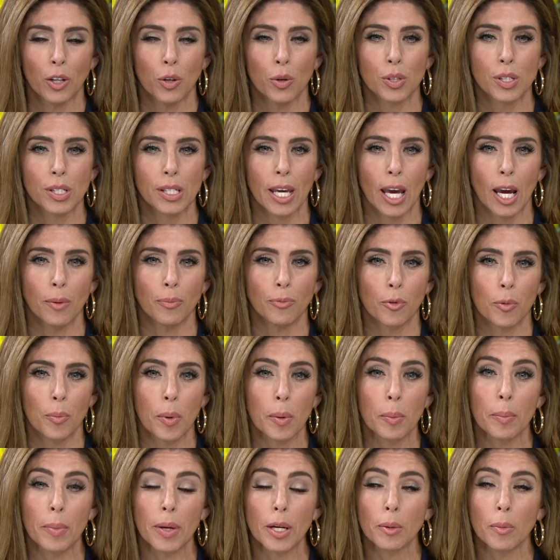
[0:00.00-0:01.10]
who escaped from a
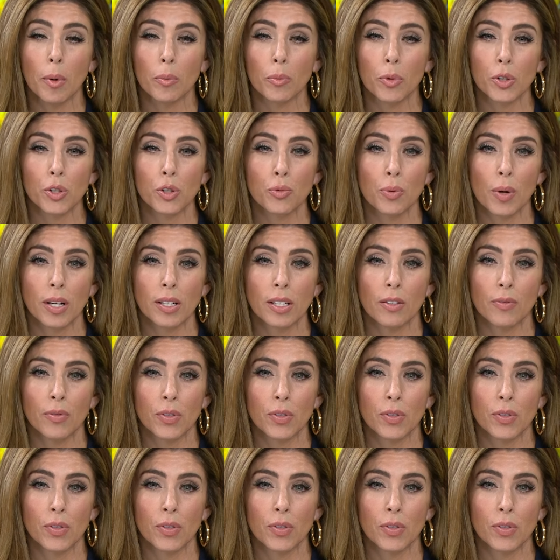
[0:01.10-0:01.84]
minimum restricted